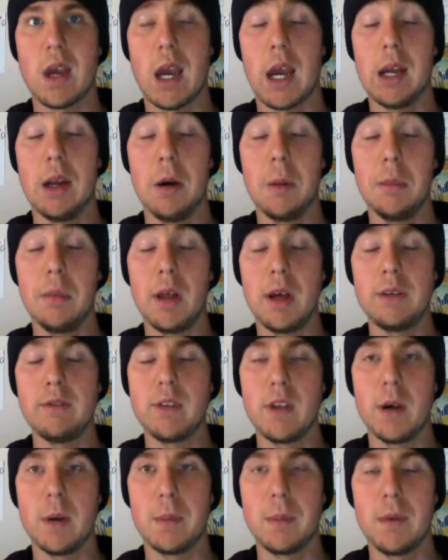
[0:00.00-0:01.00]
I don't
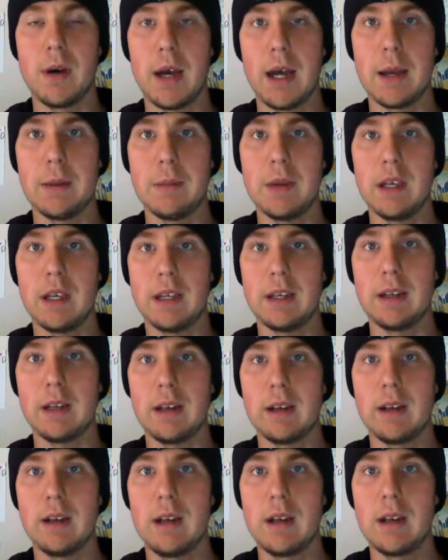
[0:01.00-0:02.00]
blame them. I
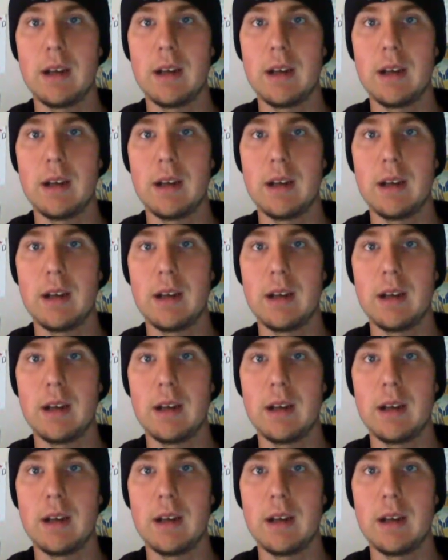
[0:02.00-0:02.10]
mean...